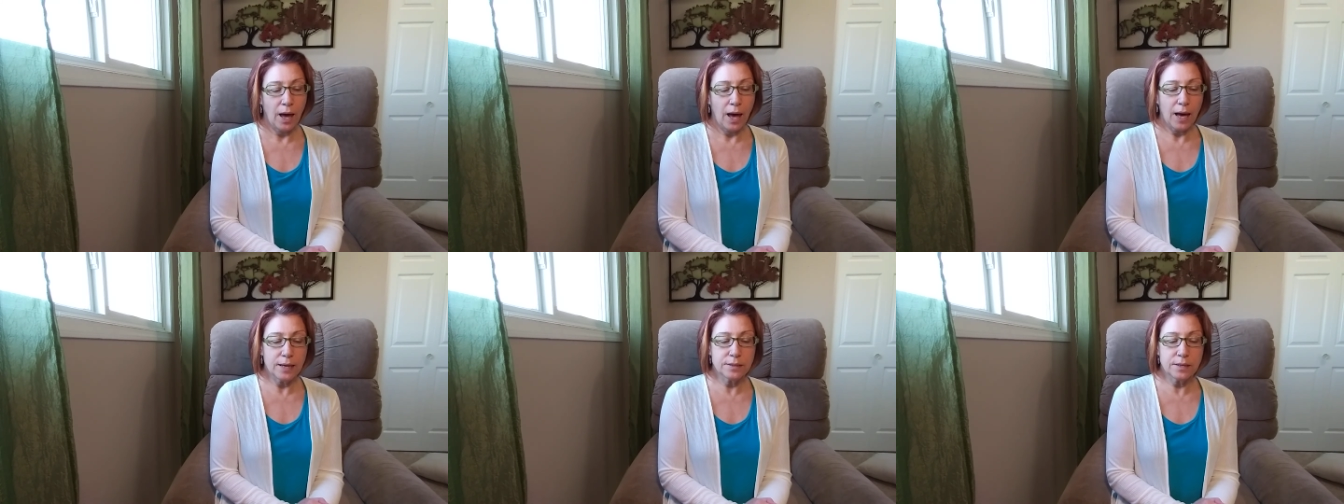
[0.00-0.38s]

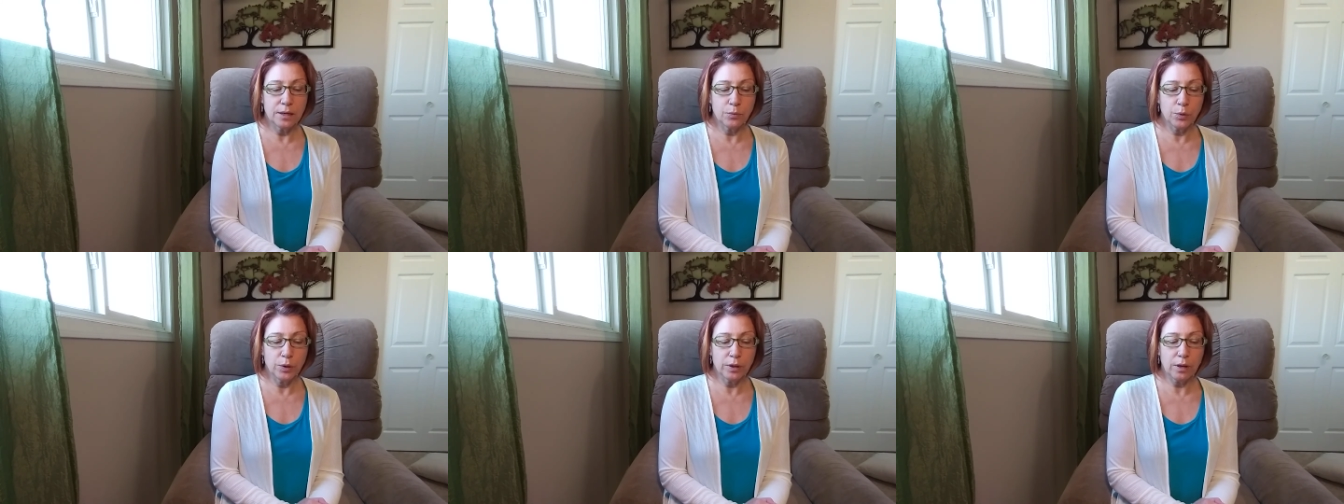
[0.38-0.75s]
as
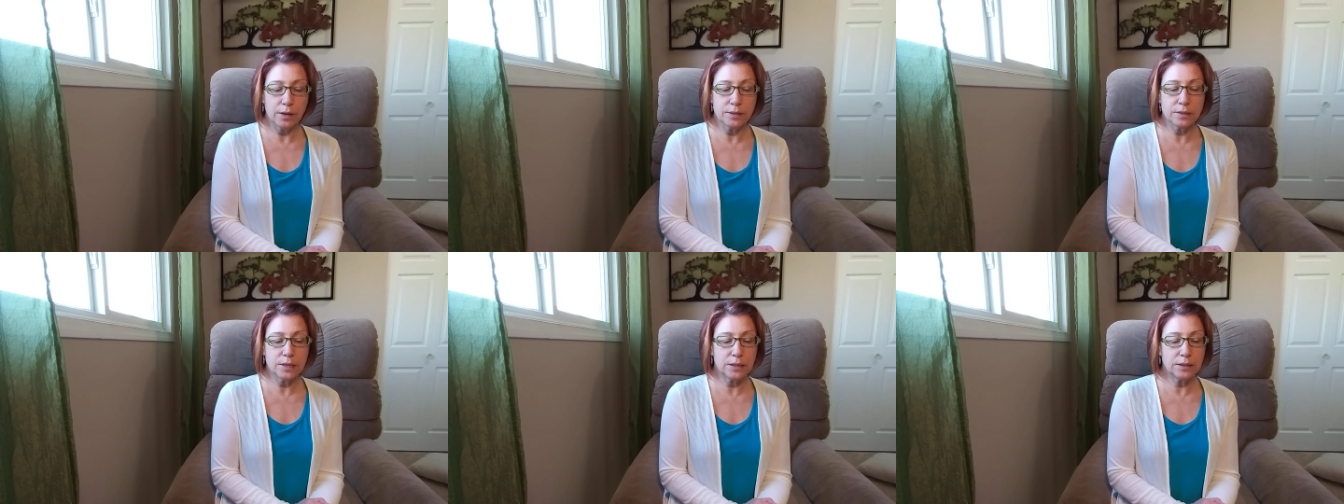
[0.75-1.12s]
they
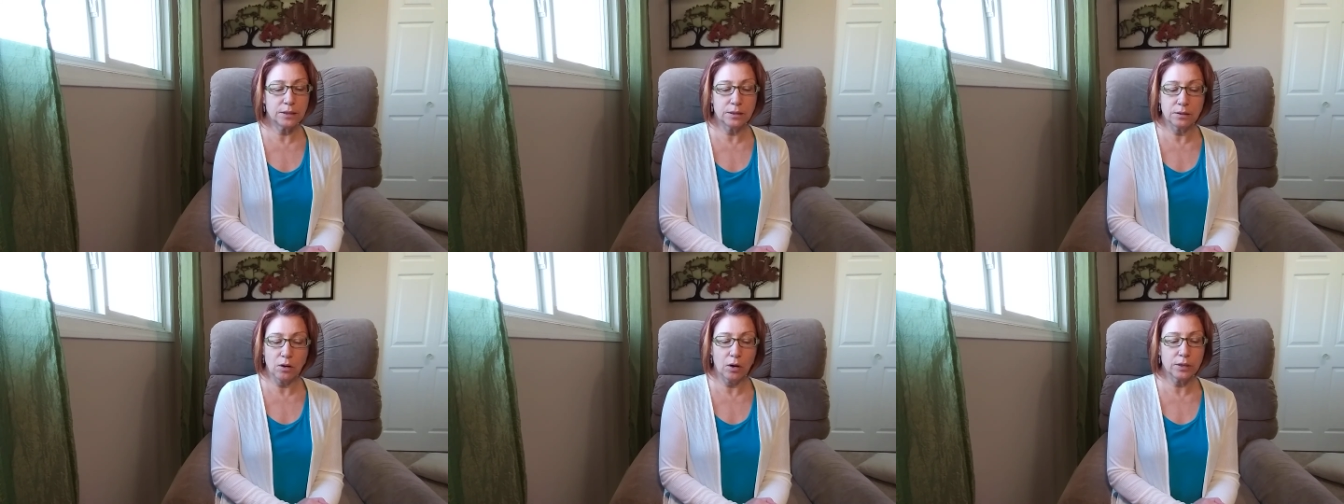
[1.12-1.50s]
realize they
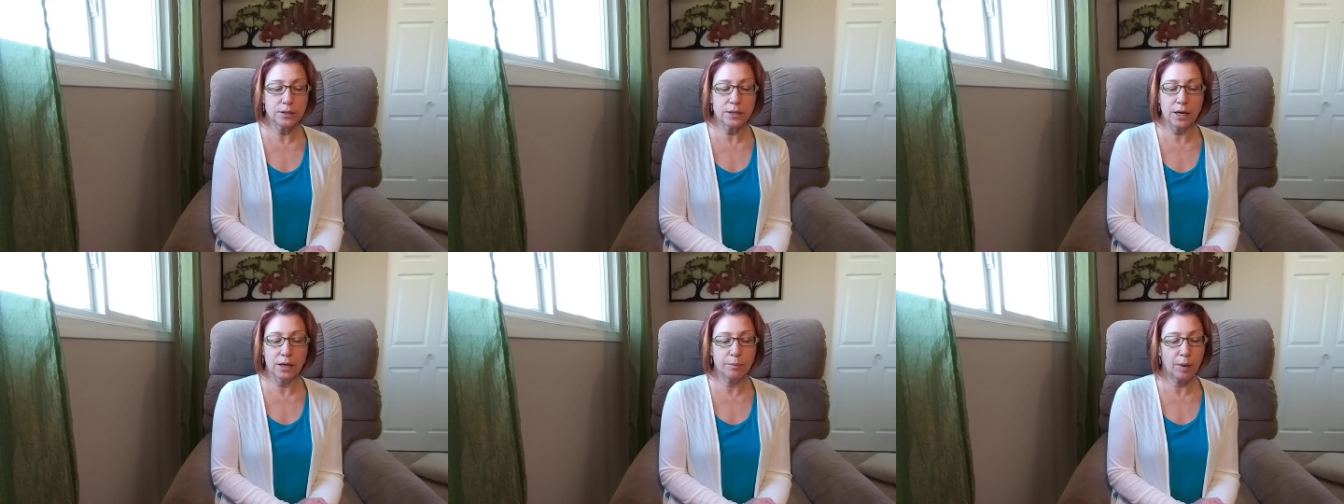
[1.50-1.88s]
did not
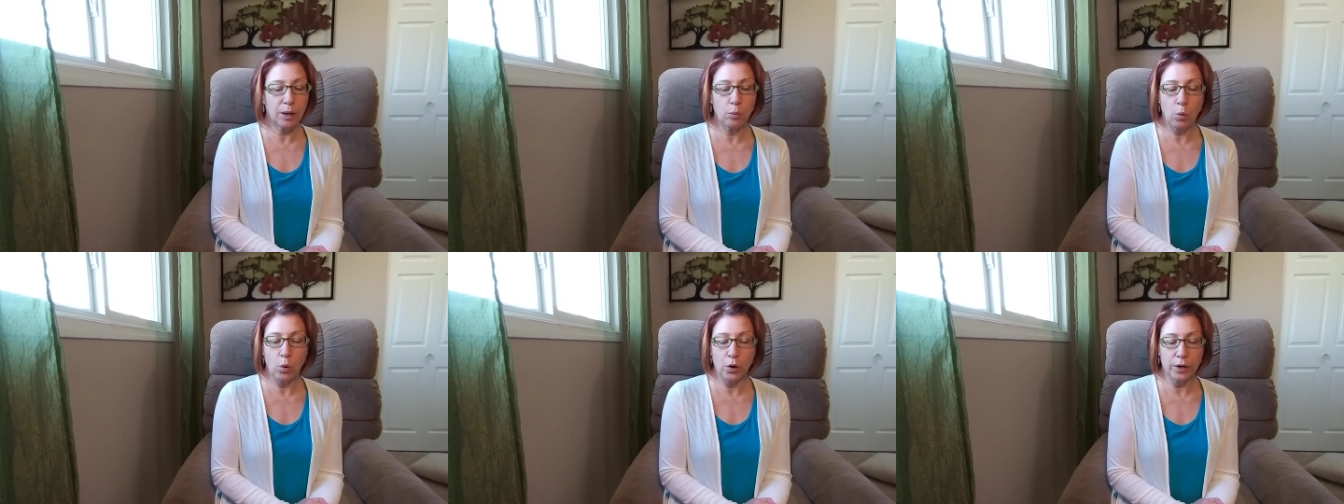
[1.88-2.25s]
take my
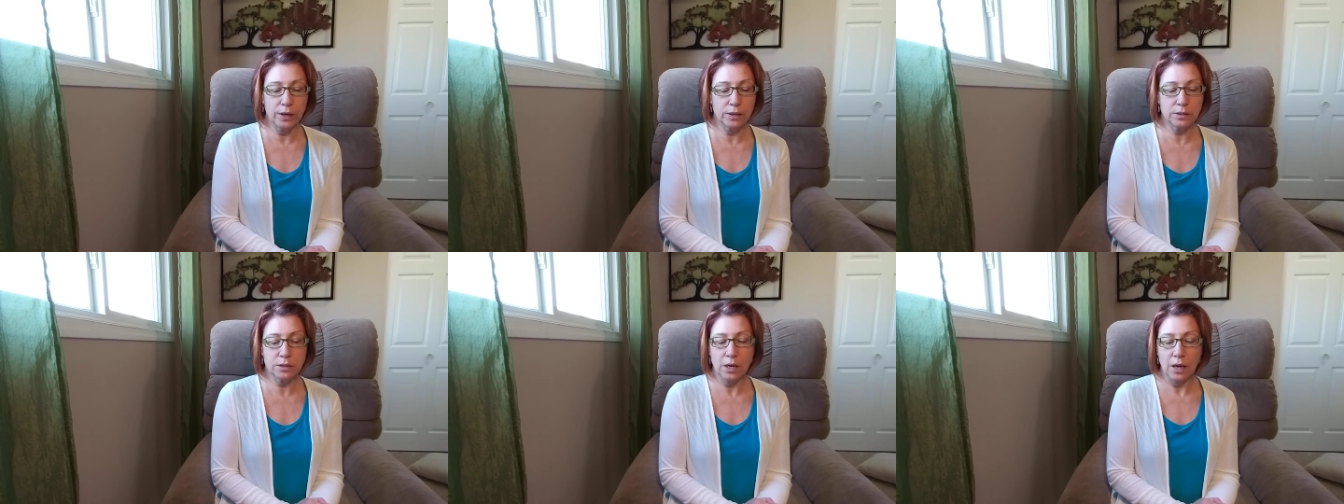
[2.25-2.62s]

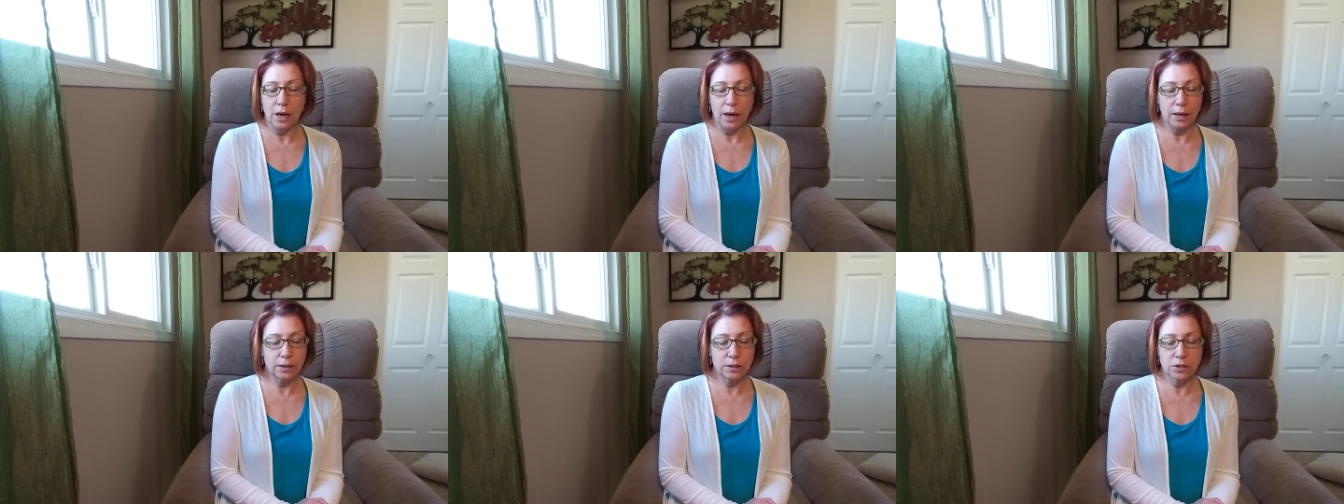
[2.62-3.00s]
warnings
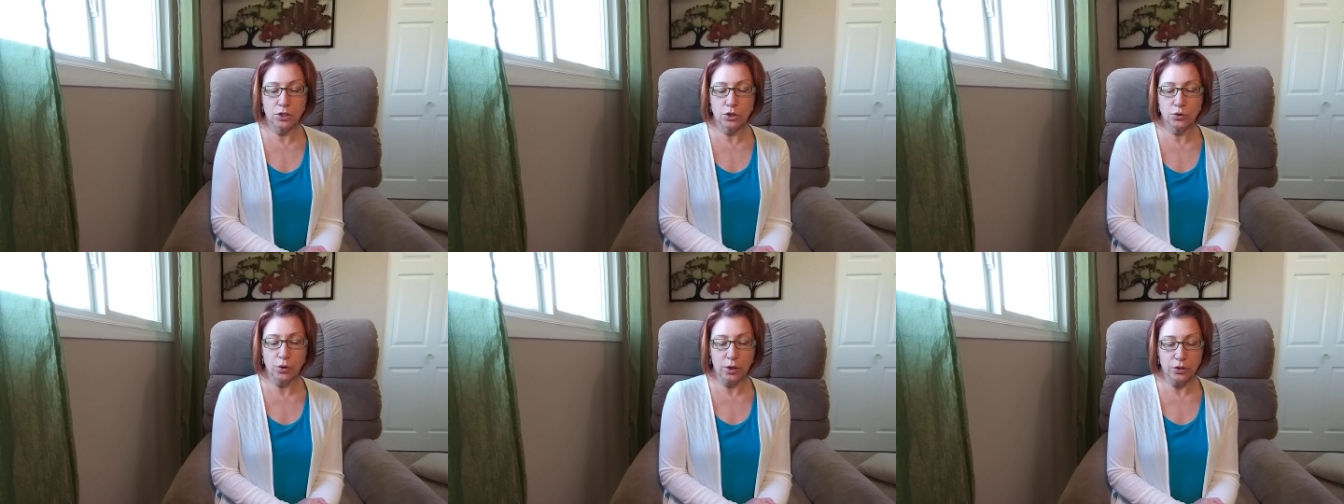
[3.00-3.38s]
and
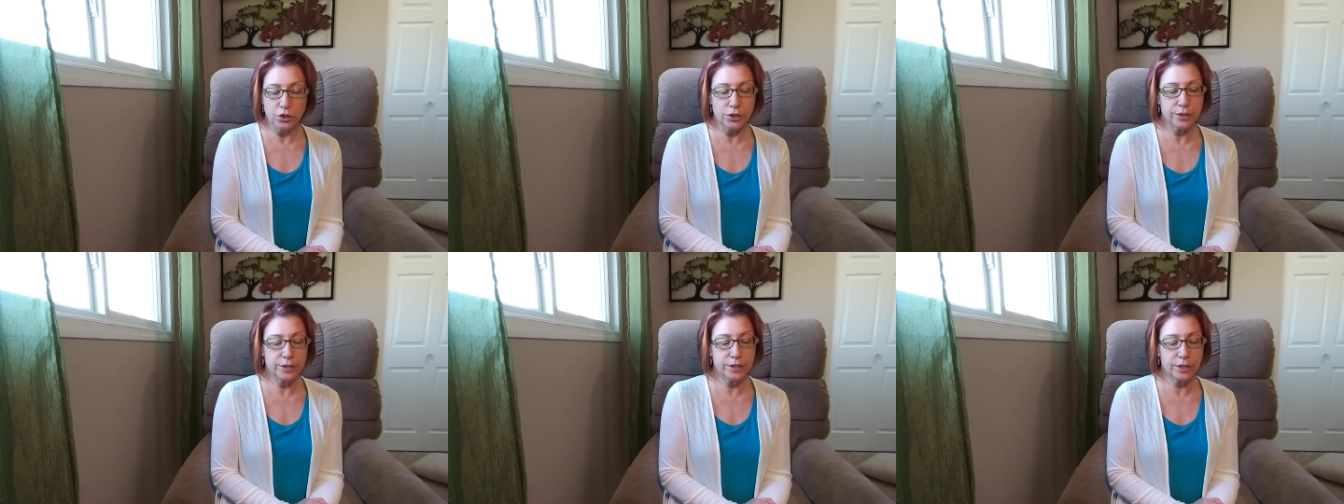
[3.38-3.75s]

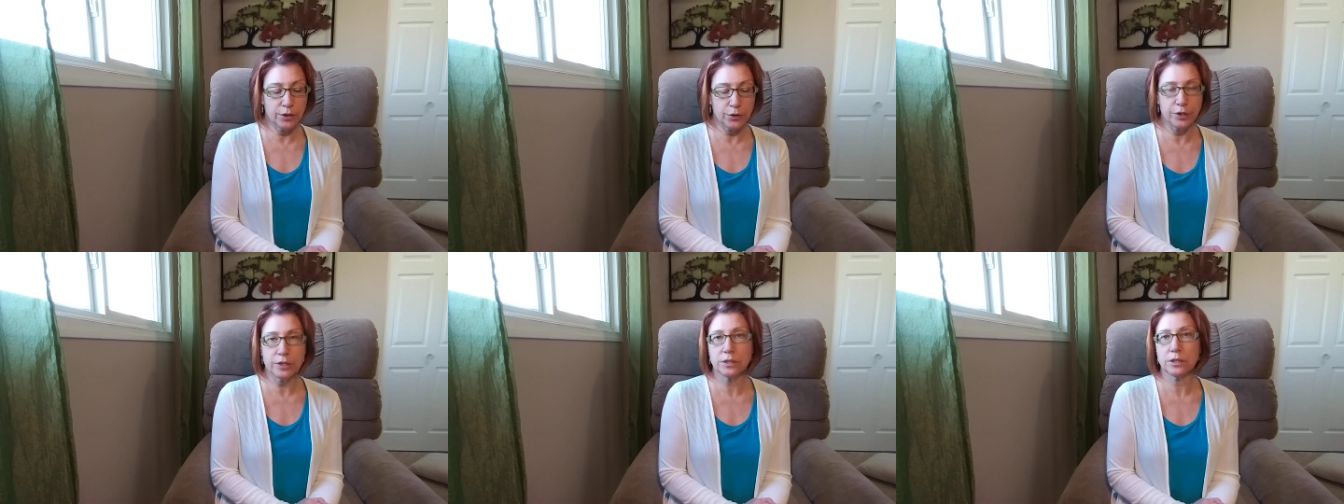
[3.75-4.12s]
instructions
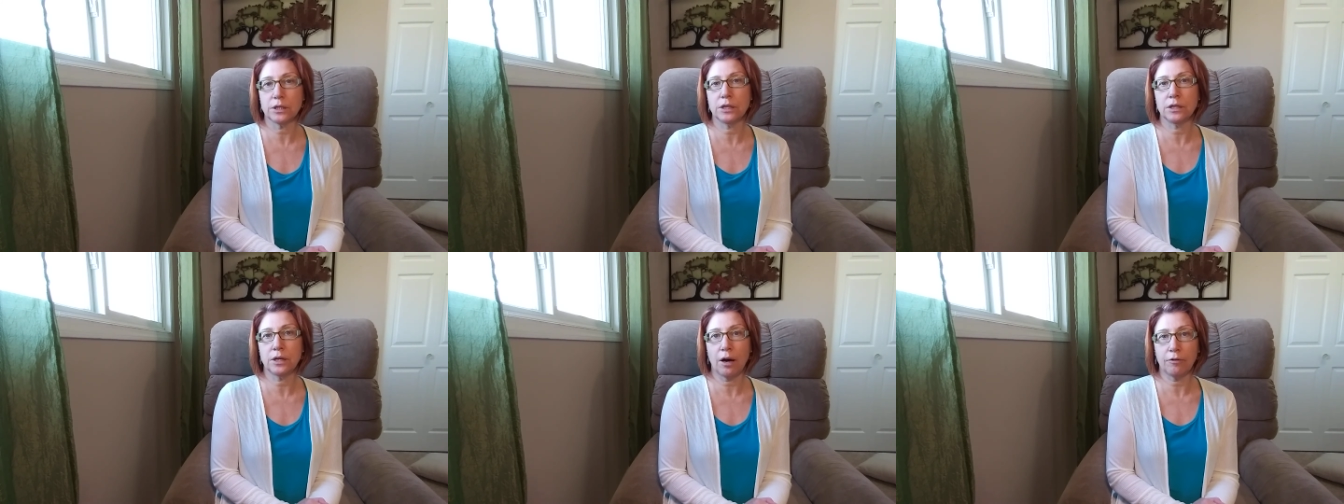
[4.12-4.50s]

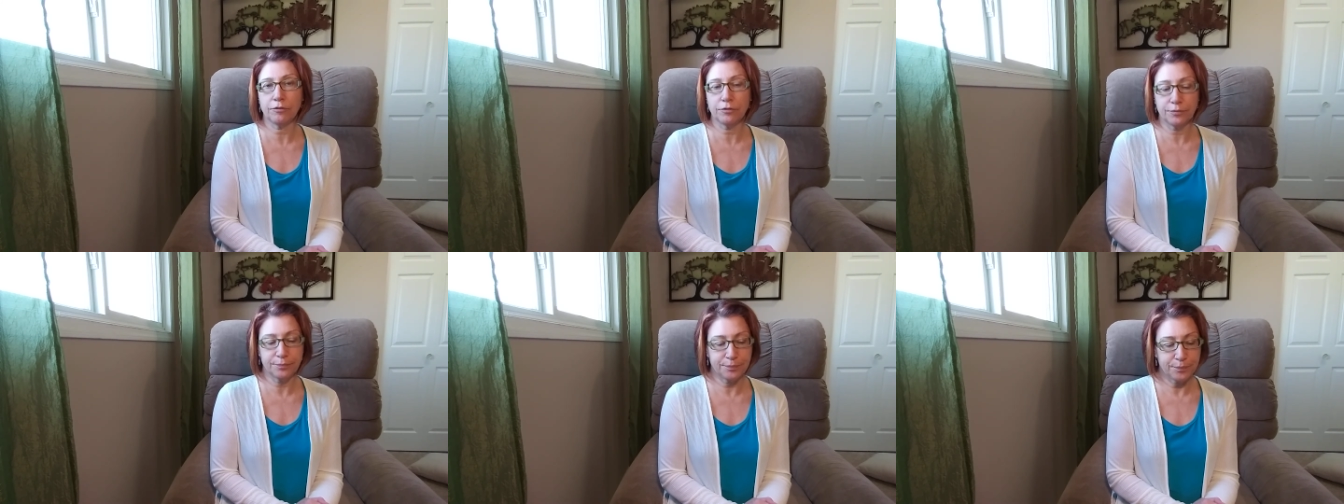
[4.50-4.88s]
seriously enough.